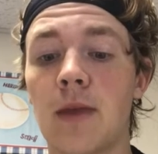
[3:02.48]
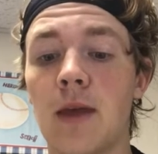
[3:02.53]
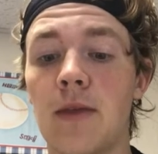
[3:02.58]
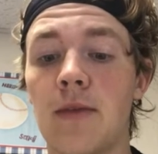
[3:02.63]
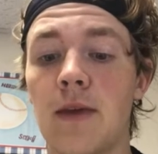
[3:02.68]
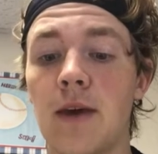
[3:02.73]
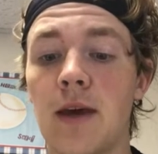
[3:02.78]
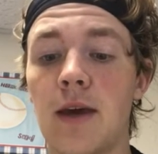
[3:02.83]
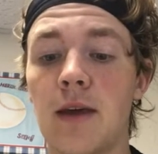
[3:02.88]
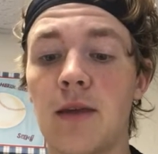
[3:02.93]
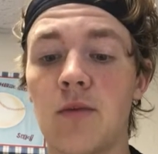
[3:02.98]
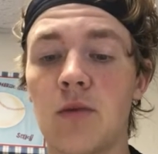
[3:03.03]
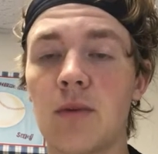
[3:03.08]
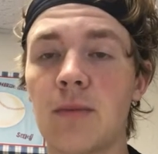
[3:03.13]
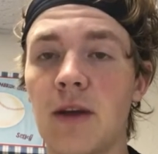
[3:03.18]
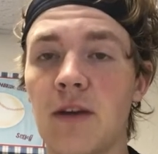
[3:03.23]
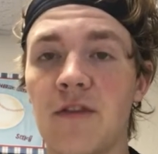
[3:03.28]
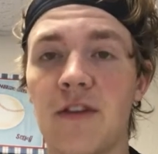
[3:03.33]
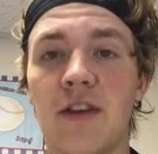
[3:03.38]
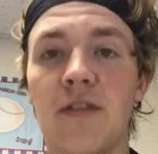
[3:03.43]
then one of
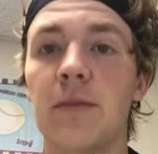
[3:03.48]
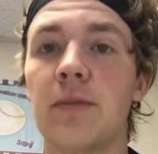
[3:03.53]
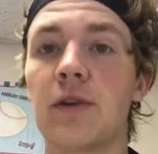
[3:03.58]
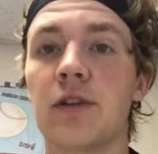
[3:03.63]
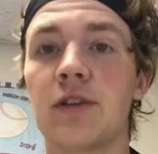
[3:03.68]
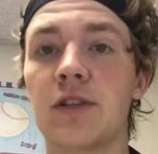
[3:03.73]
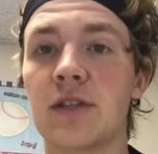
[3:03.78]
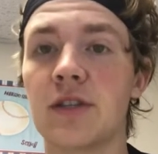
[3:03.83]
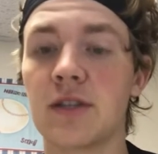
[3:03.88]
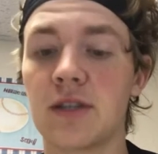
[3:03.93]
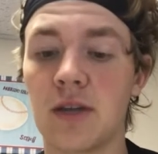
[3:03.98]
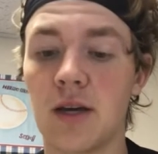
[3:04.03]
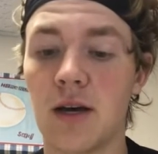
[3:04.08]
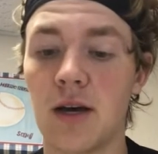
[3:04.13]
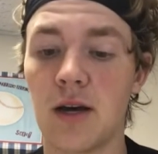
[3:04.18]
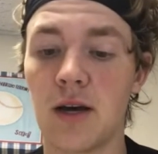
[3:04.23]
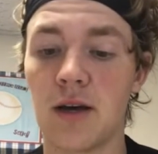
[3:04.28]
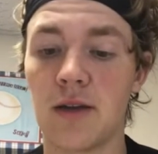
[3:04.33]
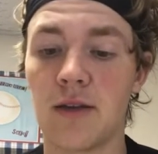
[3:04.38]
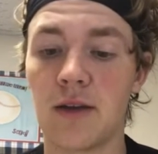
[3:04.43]
my favorite pitches
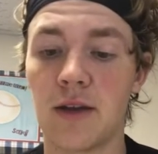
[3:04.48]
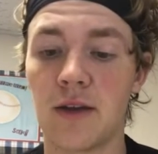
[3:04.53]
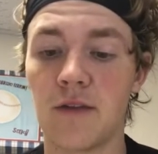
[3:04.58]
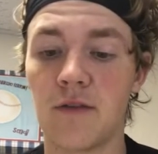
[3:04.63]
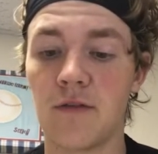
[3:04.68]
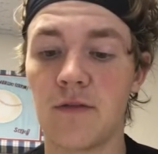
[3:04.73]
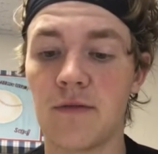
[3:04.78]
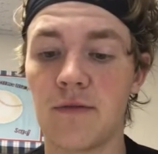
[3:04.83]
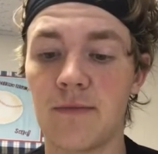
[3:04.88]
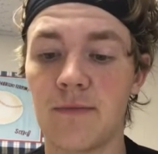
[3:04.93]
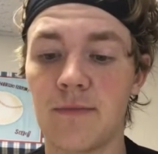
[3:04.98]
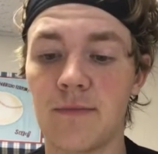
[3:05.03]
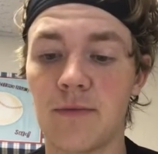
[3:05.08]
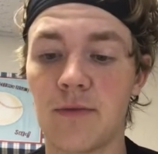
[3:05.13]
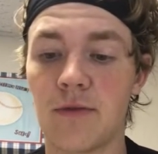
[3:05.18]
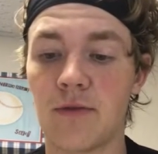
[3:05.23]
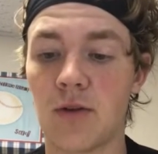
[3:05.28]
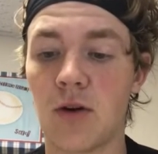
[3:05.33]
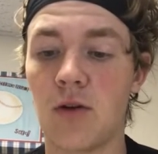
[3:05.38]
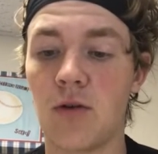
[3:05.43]
that I've
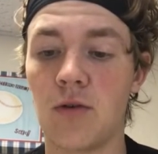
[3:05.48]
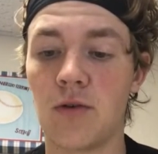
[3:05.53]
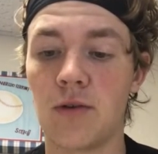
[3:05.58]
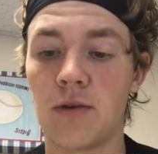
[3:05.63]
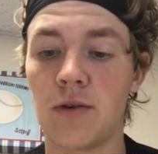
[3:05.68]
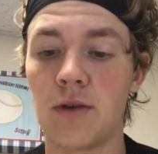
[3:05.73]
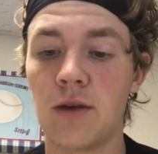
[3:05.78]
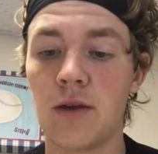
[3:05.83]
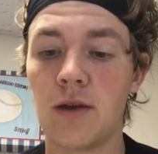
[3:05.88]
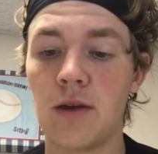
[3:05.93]
thrown,